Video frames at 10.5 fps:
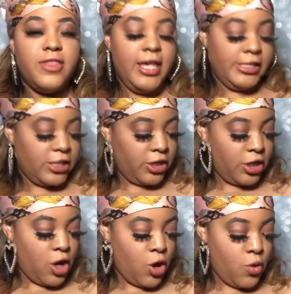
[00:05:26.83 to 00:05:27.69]
It's going to
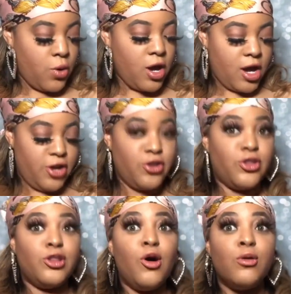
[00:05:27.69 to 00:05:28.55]
go under
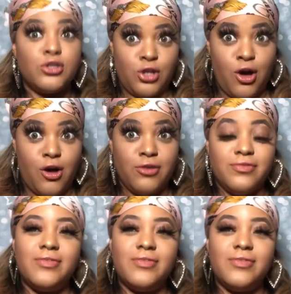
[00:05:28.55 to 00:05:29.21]
the lower jaw.